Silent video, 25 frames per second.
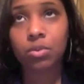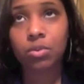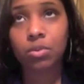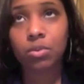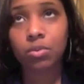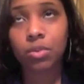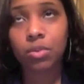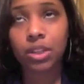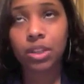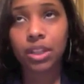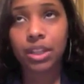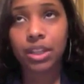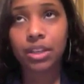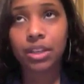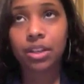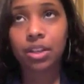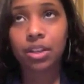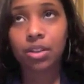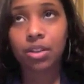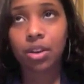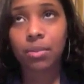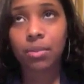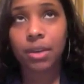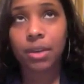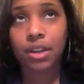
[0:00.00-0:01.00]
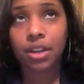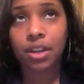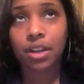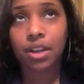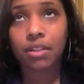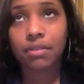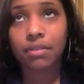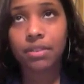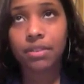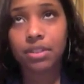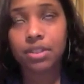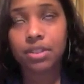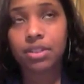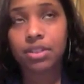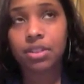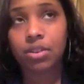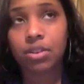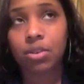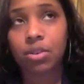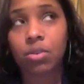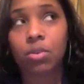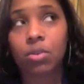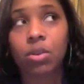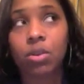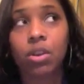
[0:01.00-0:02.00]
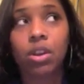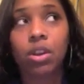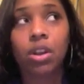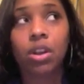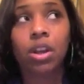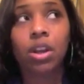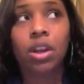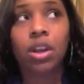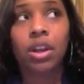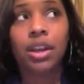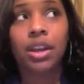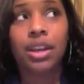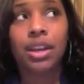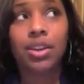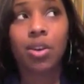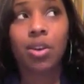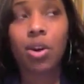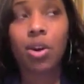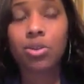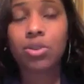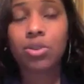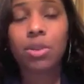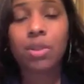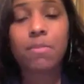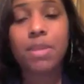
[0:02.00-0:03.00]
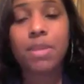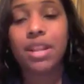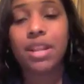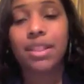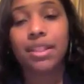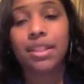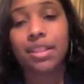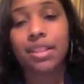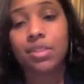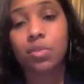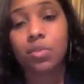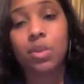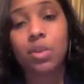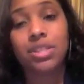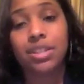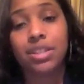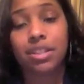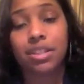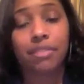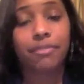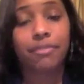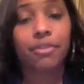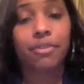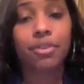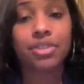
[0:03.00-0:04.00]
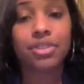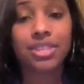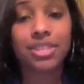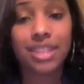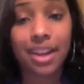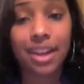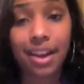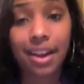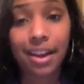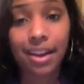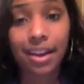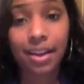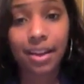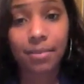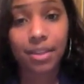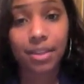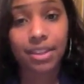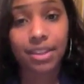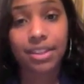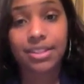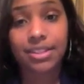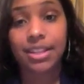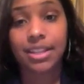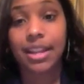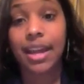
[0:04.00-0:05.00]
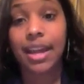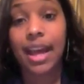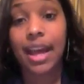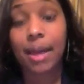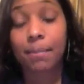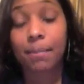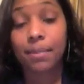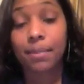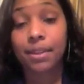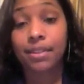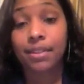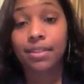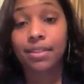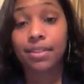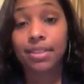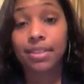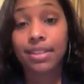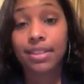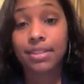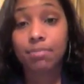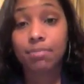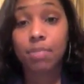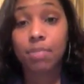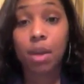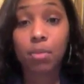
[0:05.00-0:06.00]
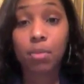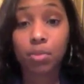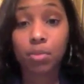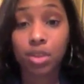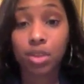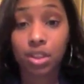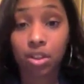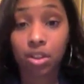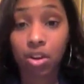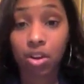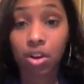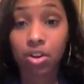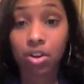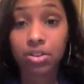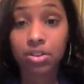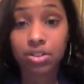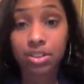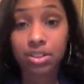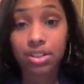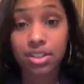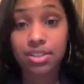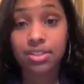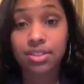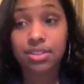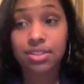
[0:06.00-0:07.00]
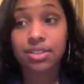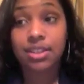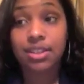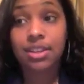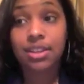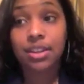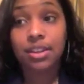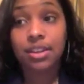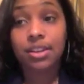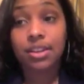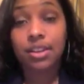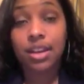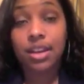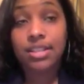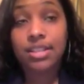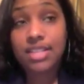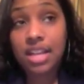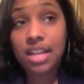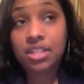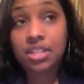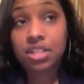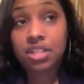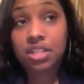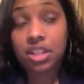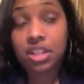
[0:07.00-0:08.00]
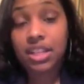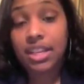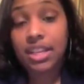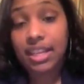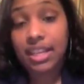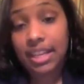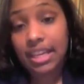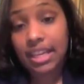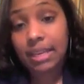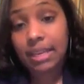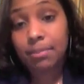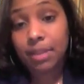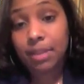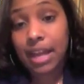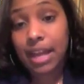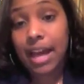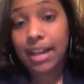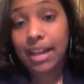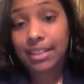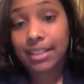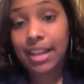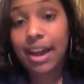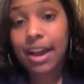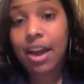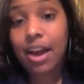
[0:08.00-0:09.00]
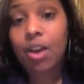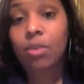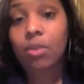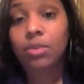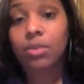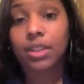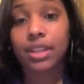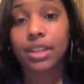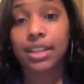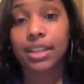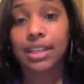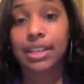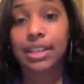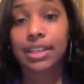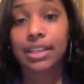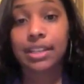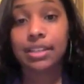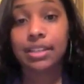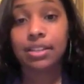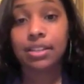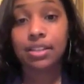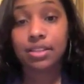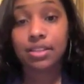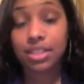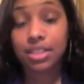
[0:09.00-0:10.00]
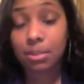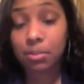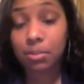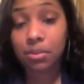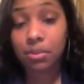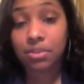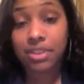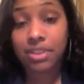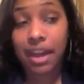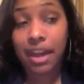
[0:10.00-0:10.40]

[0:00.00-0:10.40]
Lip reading: really alarming enough, he also admitted that this wasn't the first time that this had happened. This memory loss, this essentially he blacked out. He, similar to